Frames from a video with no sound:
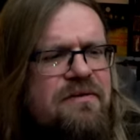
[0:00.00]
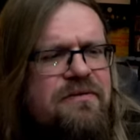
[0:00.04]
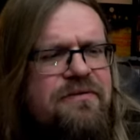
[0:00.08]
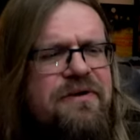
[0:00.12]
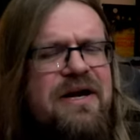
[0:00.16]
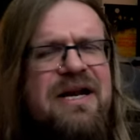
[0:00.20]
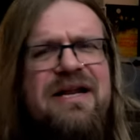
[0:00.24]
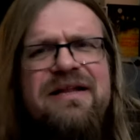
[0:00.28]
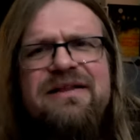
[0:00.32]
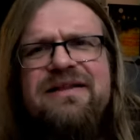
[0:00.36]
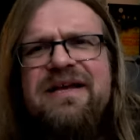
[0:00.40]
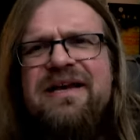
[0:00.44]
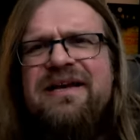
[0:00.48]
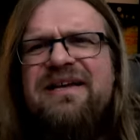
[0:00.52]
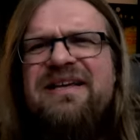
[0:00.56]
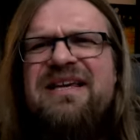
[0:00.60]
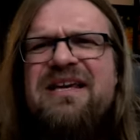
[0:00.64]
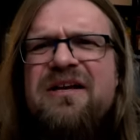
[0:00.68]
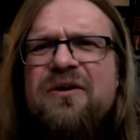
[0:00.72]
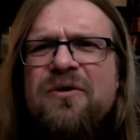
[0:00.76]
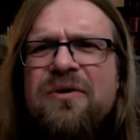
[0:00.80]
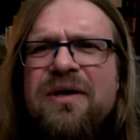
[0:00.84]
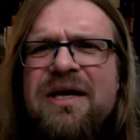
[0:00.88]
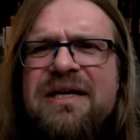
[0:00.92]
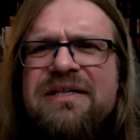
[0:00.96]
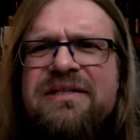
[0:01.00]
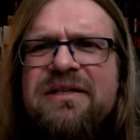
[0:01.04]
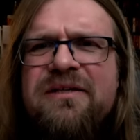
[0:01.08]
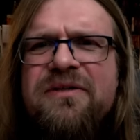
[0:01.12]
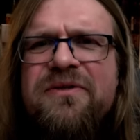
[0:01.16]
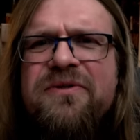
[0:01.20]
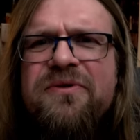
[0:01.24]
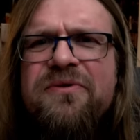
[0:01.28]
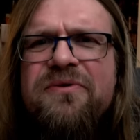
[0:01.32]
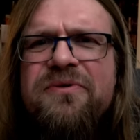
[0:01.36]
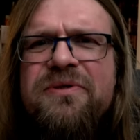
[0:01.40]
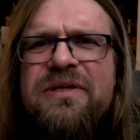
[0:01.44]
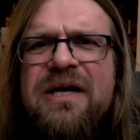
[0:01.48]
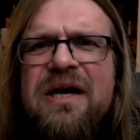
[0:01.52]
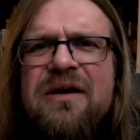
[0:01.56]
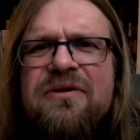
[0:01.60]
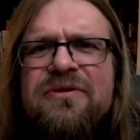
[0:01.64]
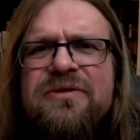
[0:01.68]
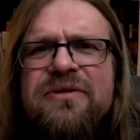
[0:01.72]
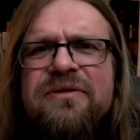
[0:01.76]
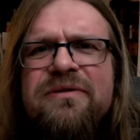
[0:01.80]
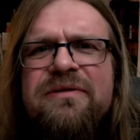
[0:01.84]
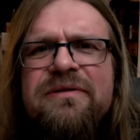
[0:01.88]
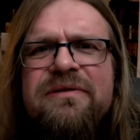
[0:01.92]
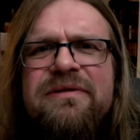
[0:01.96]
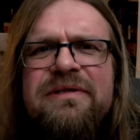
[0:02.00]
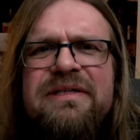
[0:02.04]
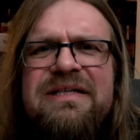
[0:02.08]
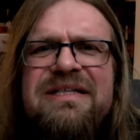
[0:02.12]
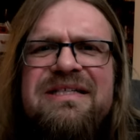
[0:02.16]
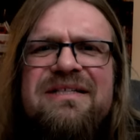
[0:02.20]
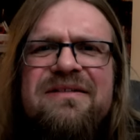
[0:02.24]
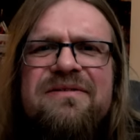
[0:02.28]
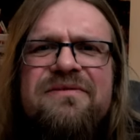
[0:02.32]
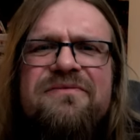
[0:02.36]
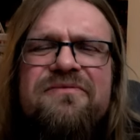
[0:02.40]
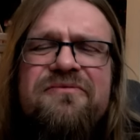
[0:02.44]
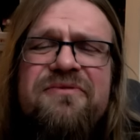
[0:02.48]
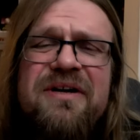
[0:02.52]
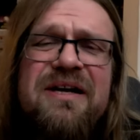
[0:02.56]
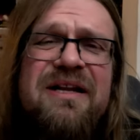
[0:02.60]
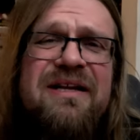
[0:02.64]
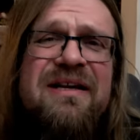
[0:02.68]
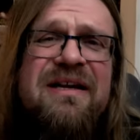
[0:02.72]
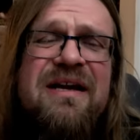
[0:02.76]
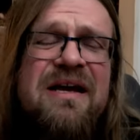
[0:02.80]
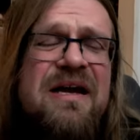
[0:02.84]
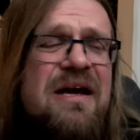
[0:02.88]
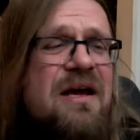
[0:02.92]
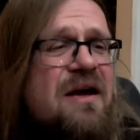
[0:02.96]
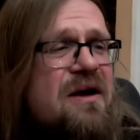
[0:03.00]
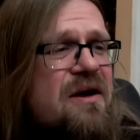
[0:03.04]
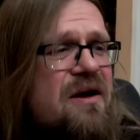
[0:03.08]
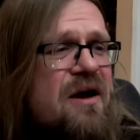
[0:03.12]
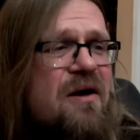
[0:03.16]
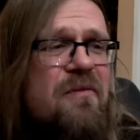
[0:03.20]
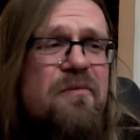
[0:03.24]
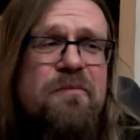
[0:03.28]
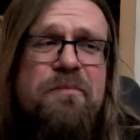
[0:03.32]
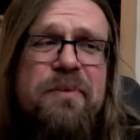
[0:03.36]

really the Equalizer 2000 isn't really a